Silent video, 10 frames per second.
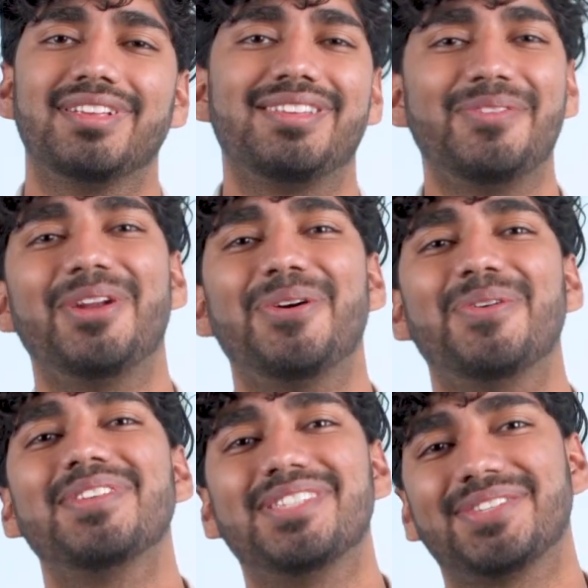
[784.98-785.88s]

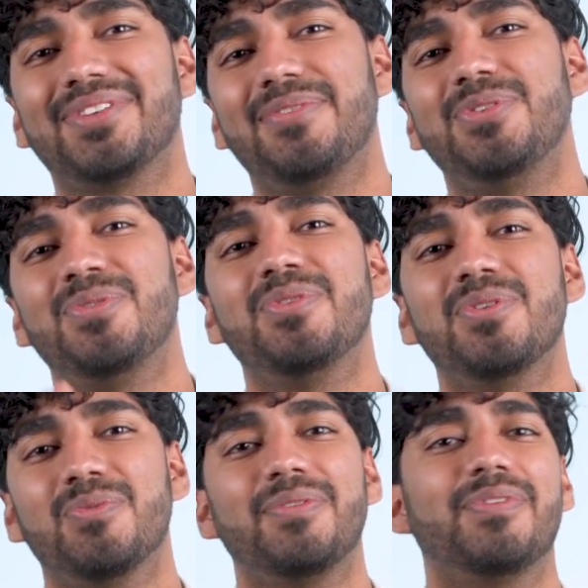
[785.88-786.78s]
780 652
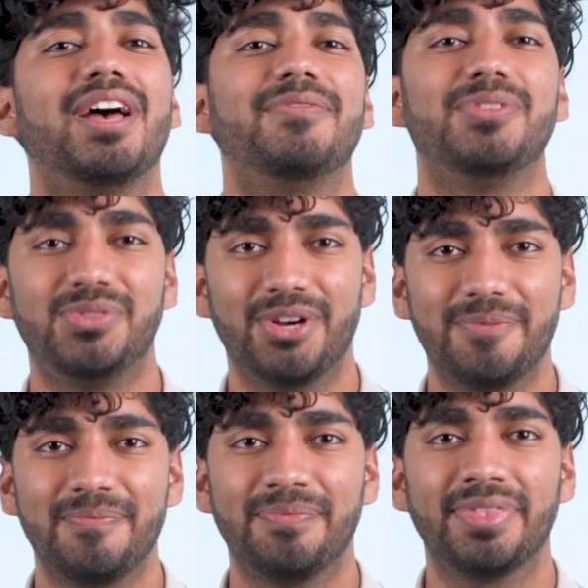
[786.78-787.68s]

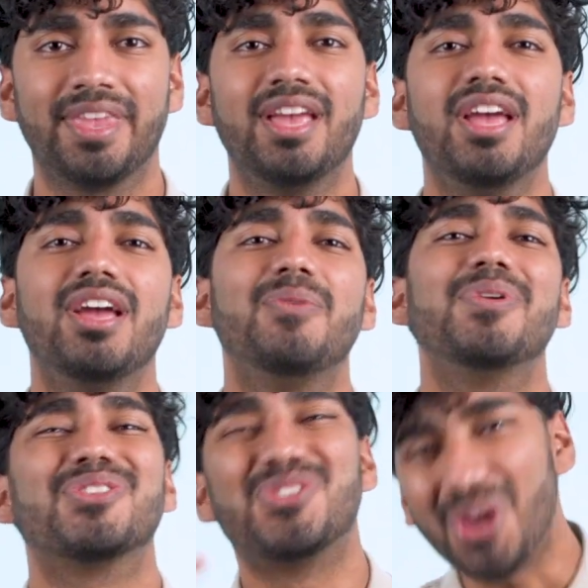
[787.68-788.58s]
1520. We
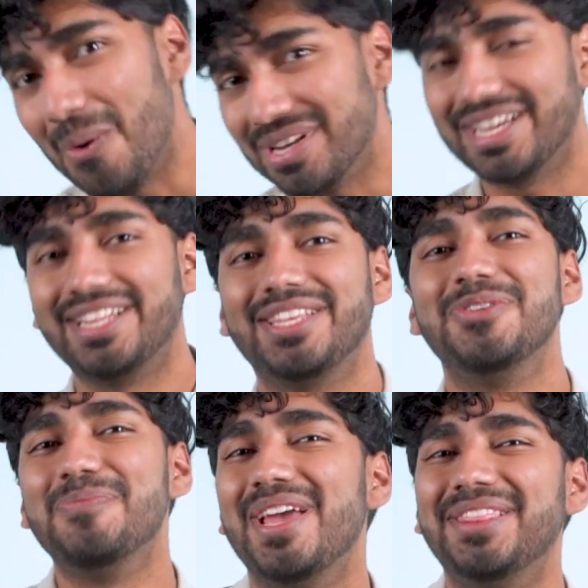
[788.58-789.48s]
are so excited that
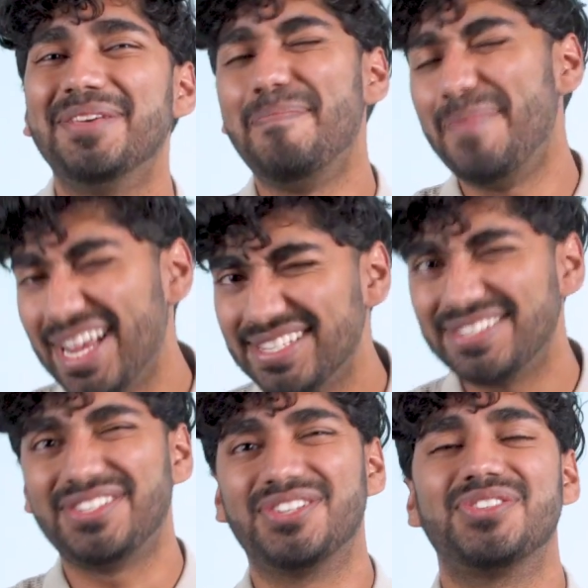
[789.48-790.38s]
you made the best
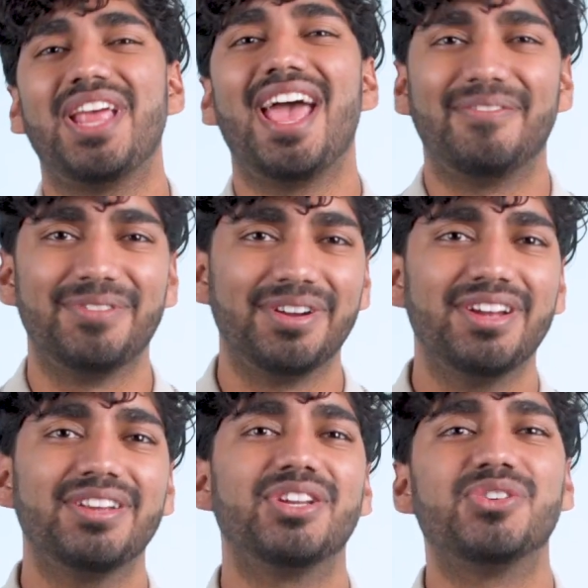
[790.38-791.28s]
decision ever
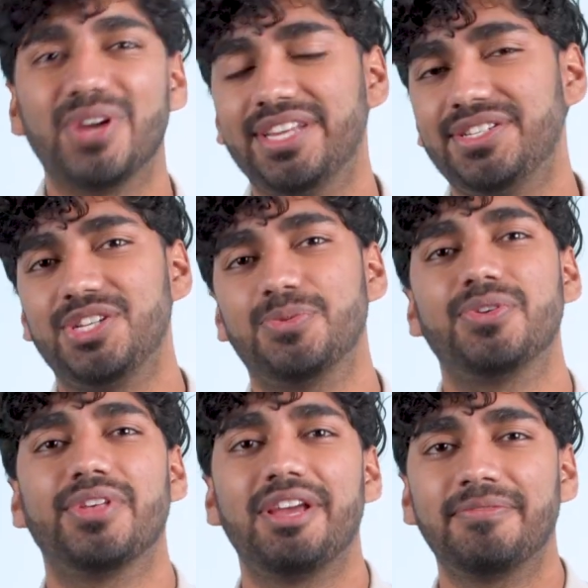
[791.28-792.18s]
to trust Jesus with
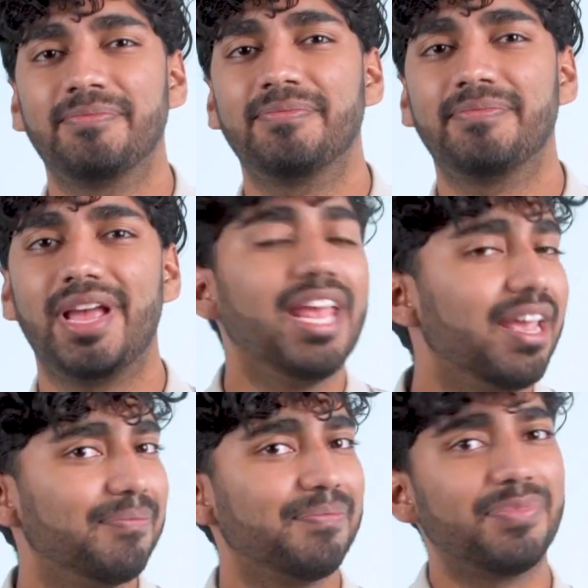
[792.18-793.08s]
your life. And
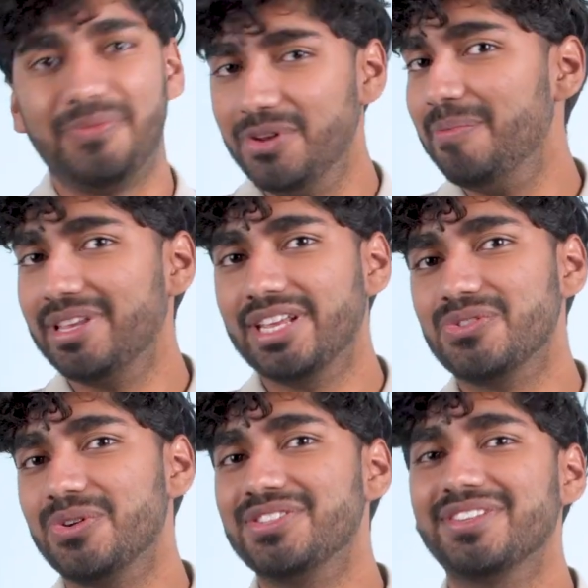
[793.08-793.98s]
hey, if you didn't make that
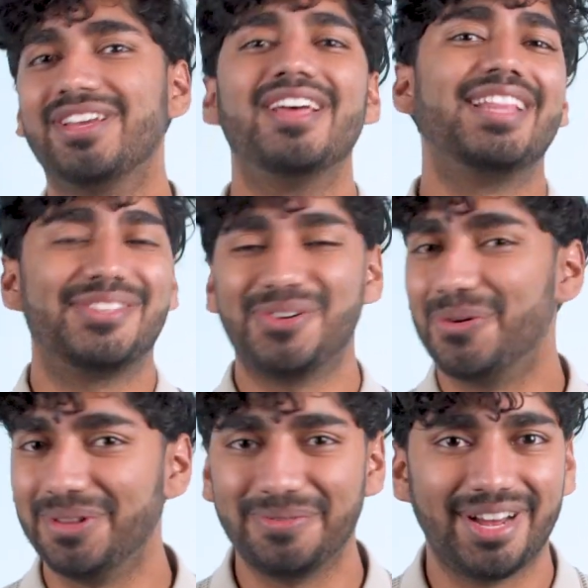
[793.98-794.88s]
choice, that's
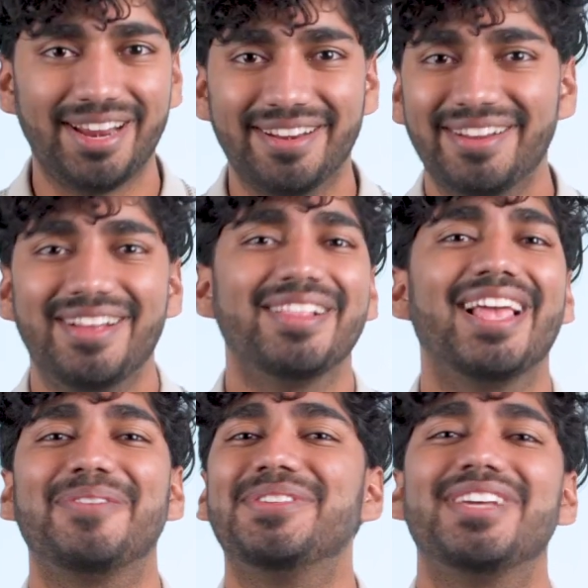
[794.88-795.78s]
totally fine.
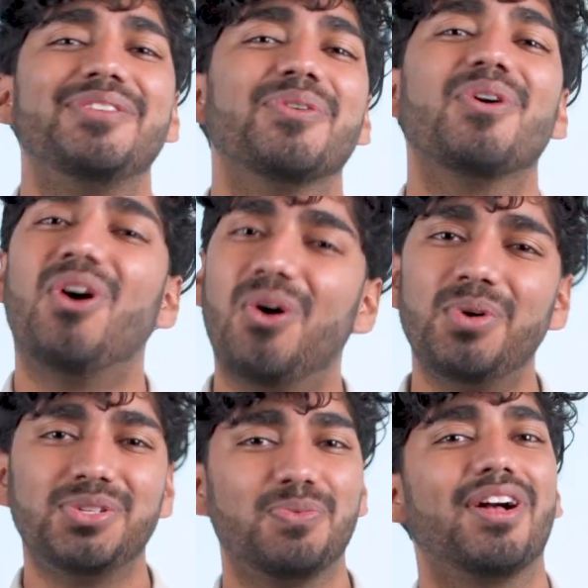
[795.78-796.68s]
Like we said, you're
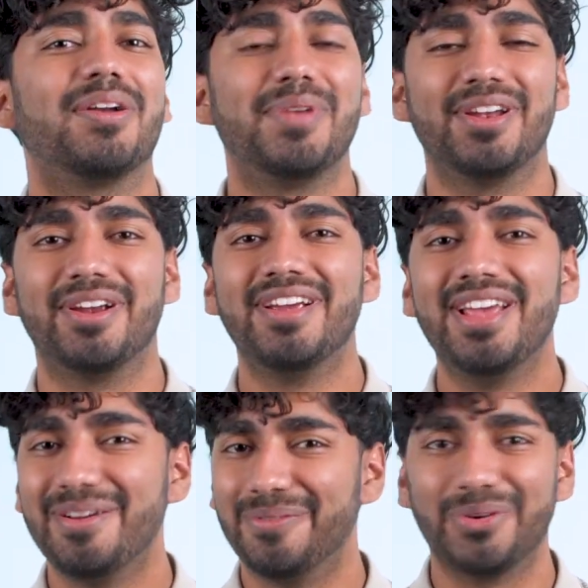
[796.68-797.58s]
always welcome here
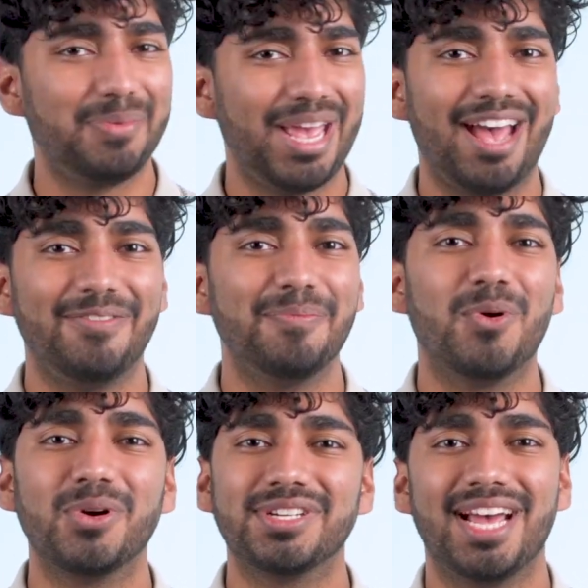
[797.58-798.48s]
we're going to be having
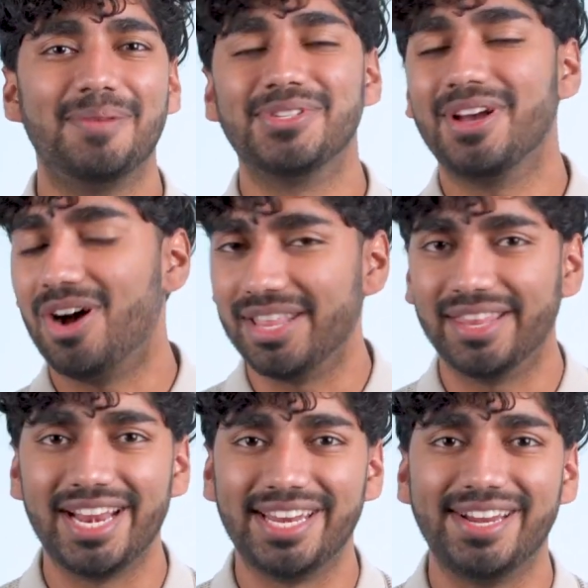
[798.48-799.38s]
more times
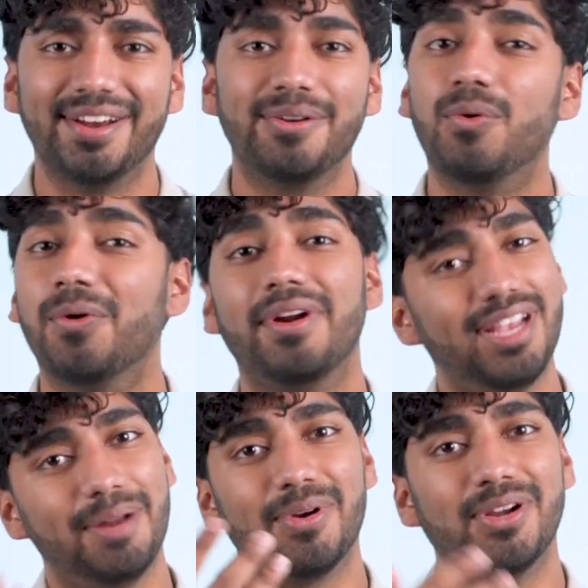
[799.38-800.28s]
online here or
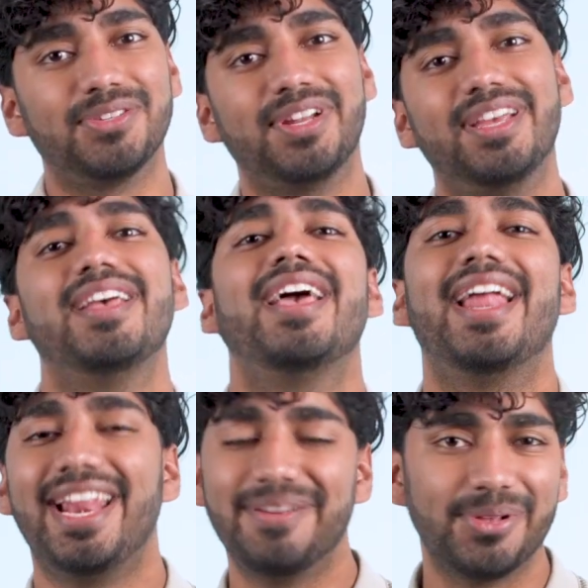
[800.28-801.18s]
in person at
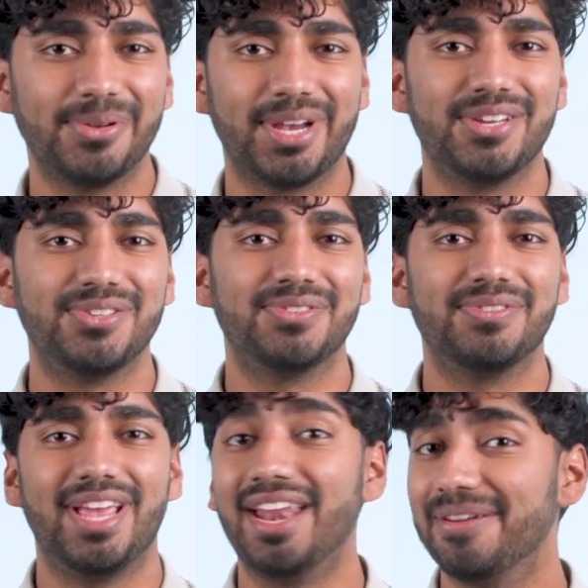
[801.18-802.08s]
any of our locations.
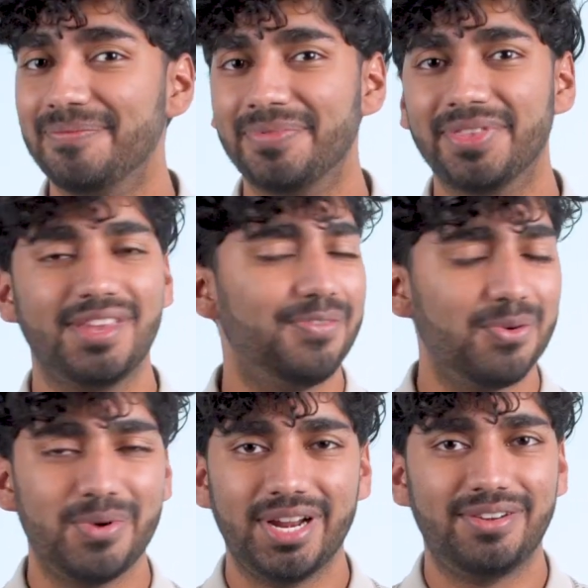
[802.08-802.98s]
And if you
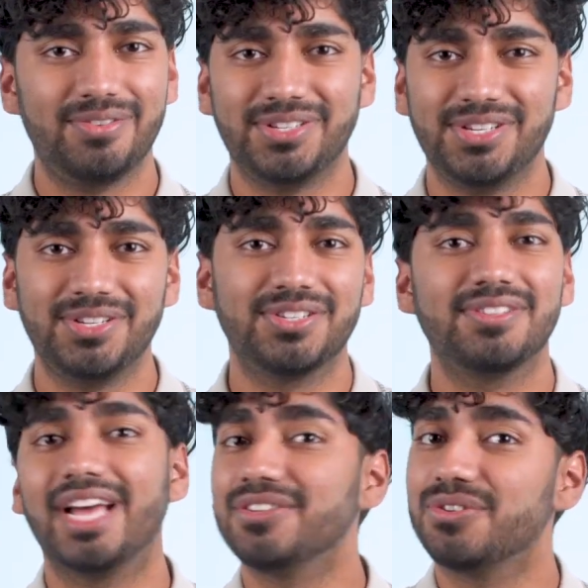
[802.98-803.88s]
don't want to trust Jesus,
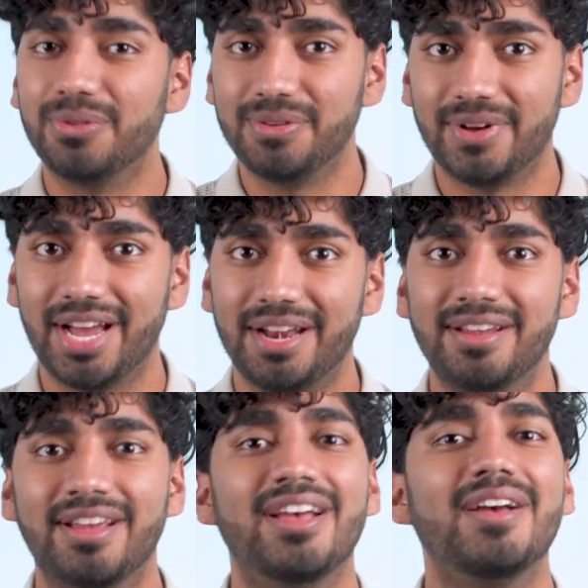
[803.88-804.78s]
that's totally fine,
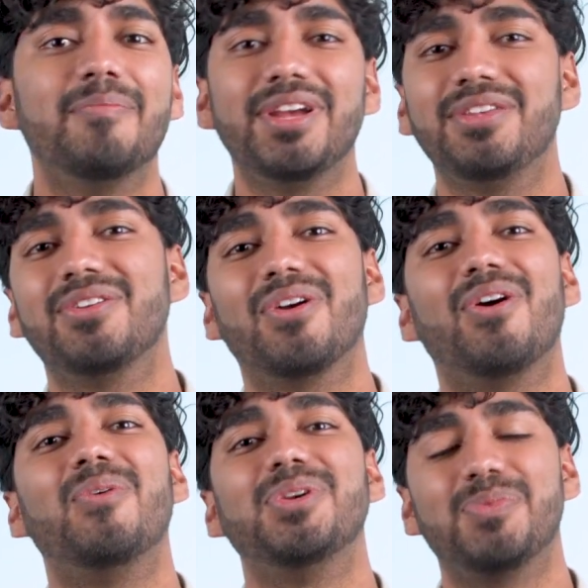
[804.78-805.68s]
but you're
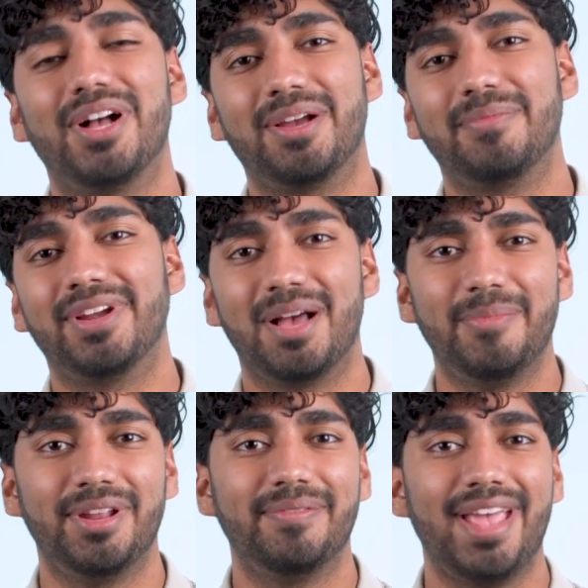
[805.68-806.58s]
always welcome to
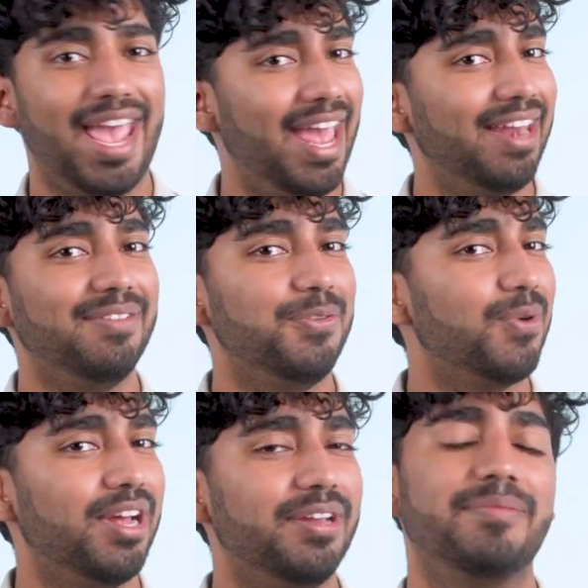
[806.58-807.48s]
come in. And if you
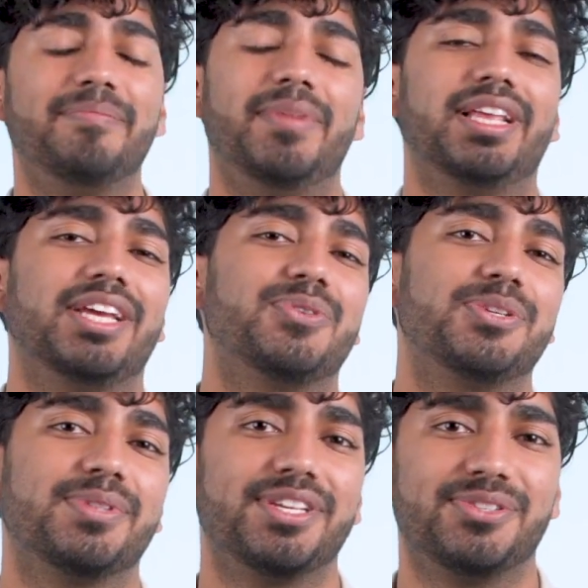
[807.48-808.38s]
want, make that
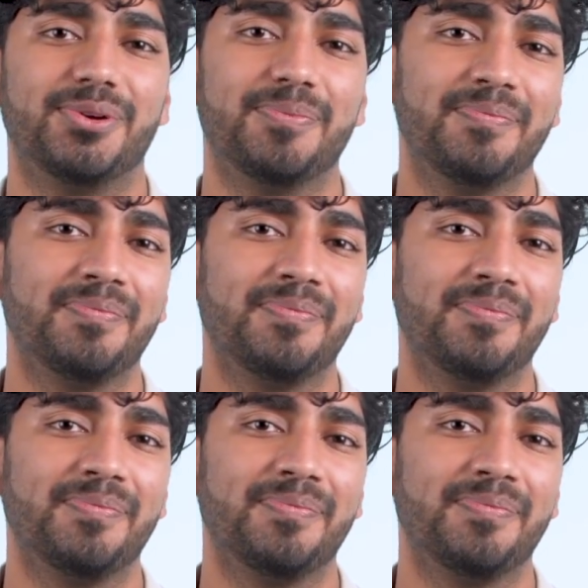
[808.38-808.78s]
choice with us too.